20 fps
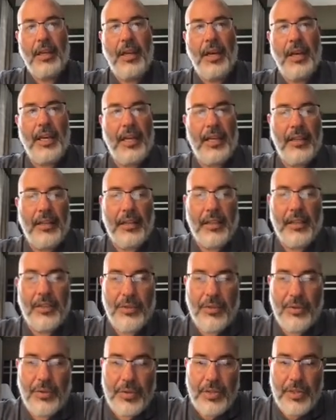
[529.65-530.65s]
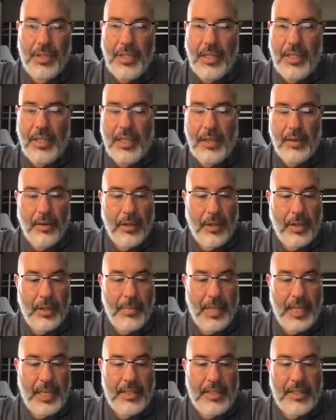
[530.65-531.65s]
Again, Control C or
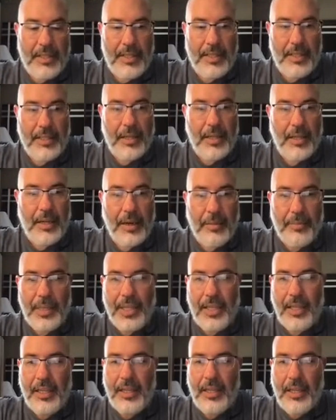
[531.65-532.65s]
Command C to copy.